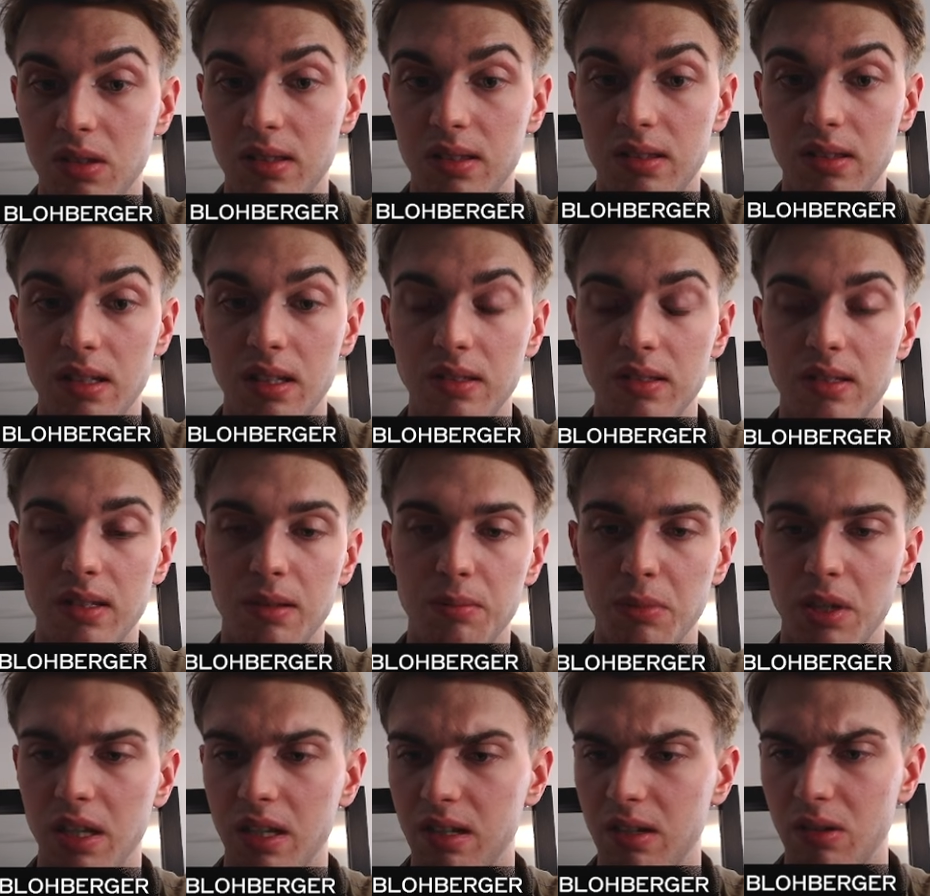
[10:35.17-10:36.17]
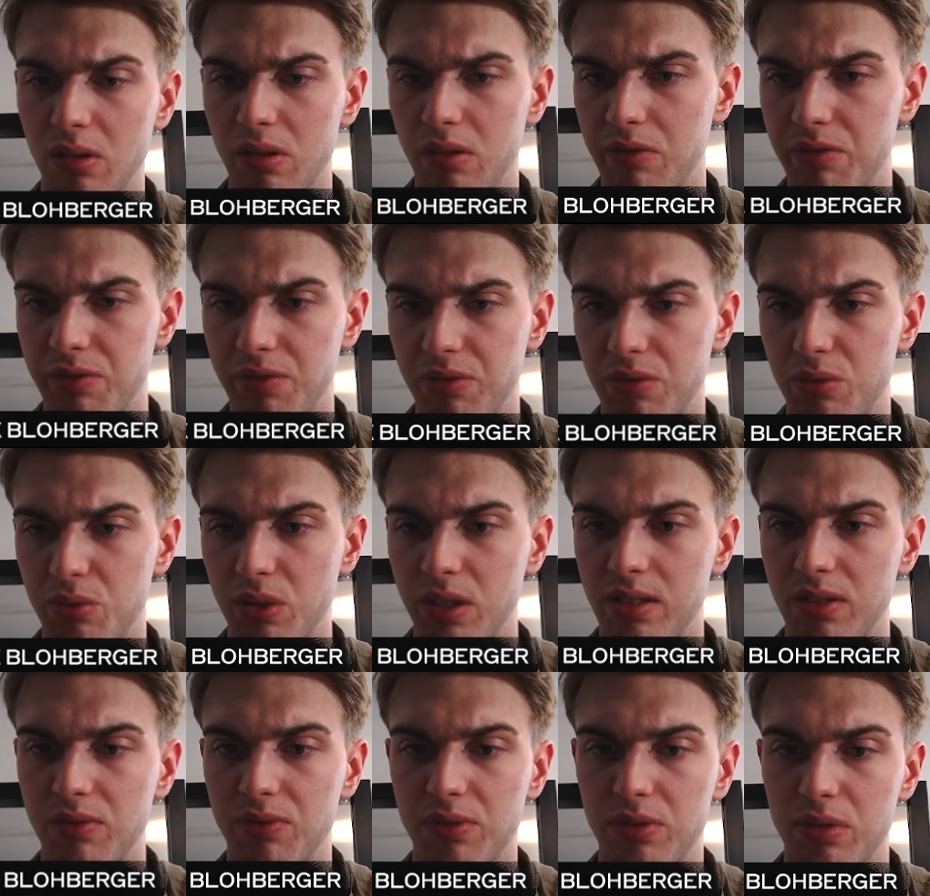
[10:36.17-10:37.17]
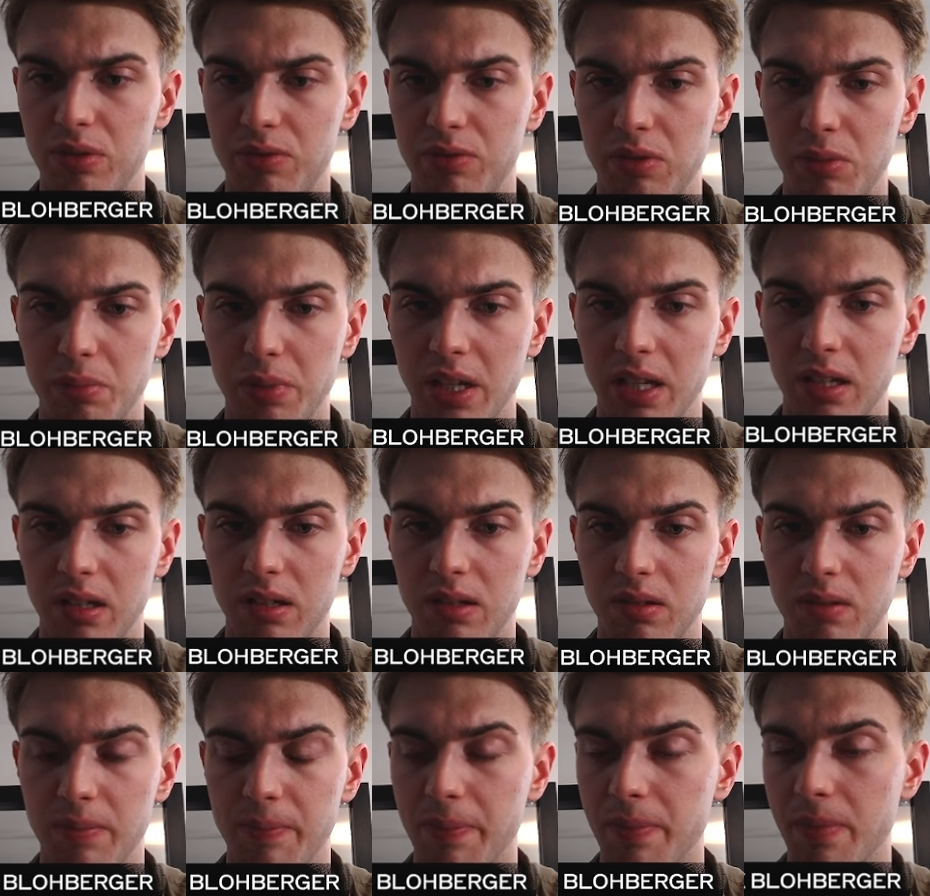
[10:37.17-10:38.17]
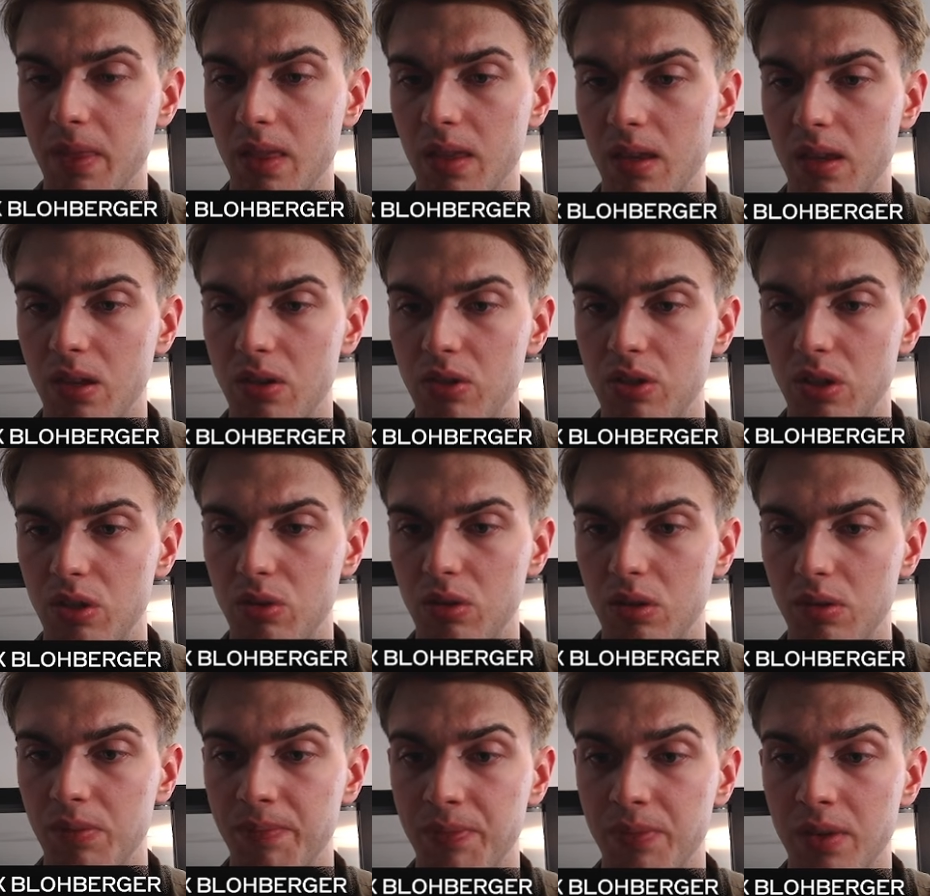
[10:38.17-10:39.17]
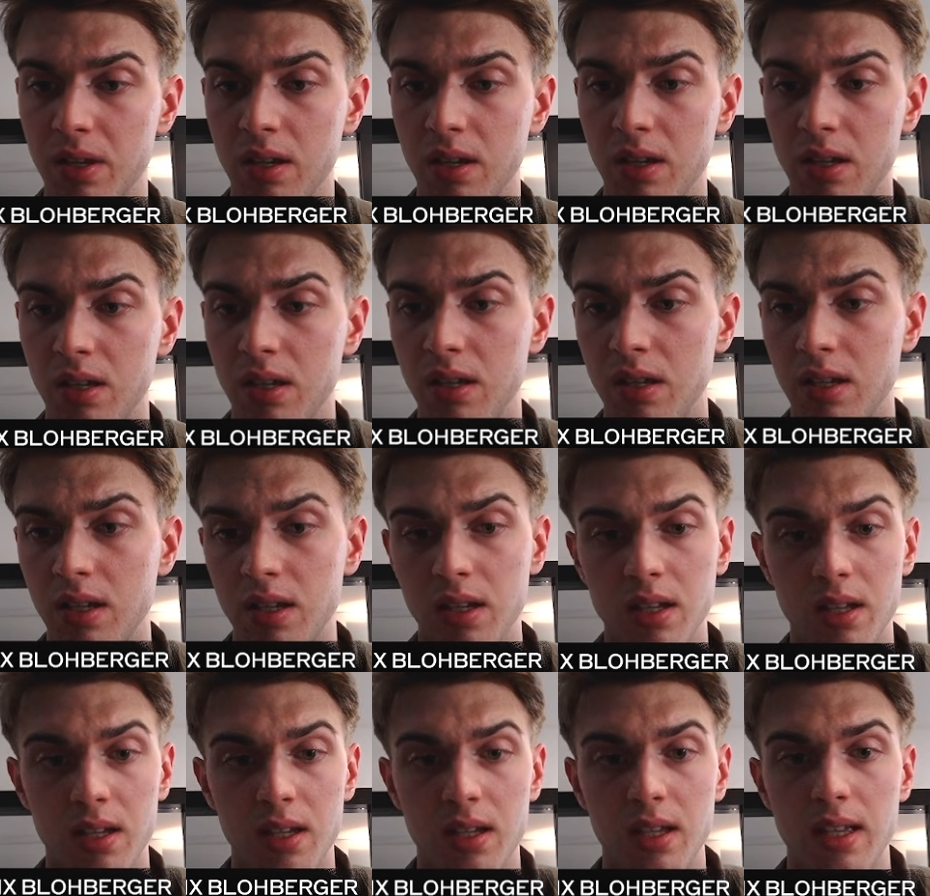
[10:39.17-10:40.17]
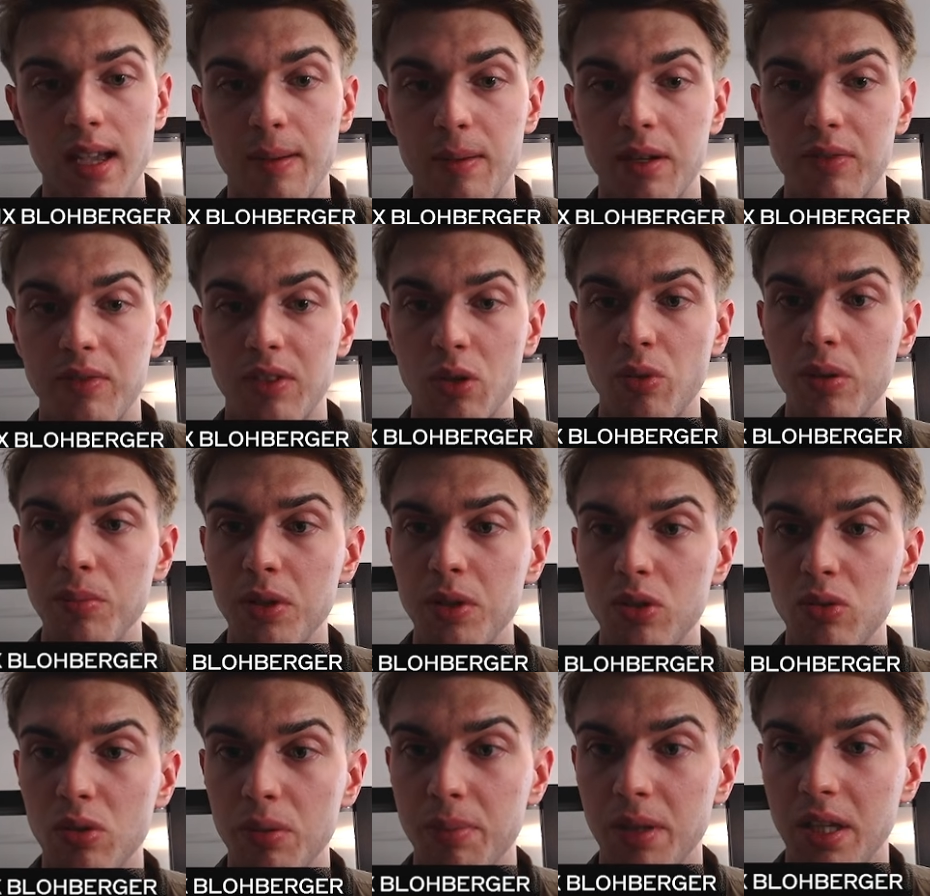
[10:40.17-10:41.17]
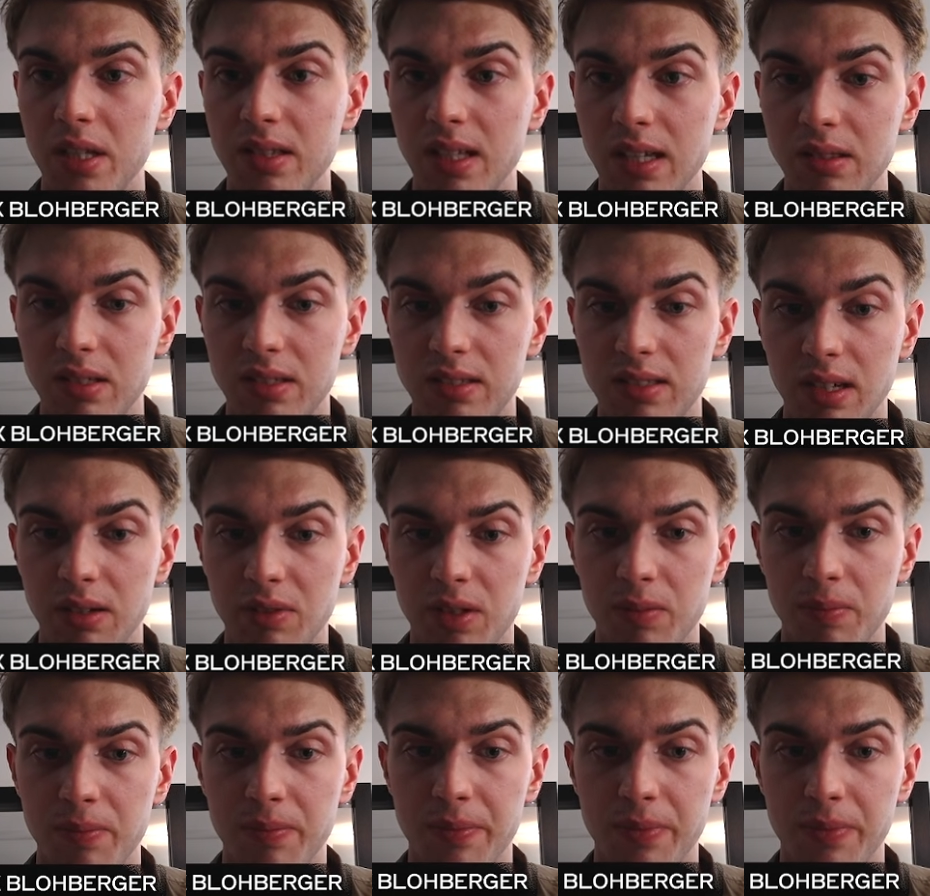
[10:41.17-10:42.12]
didn't seem like a lot of risk for black in general. Yeah, but after queen b2 he played knight d7,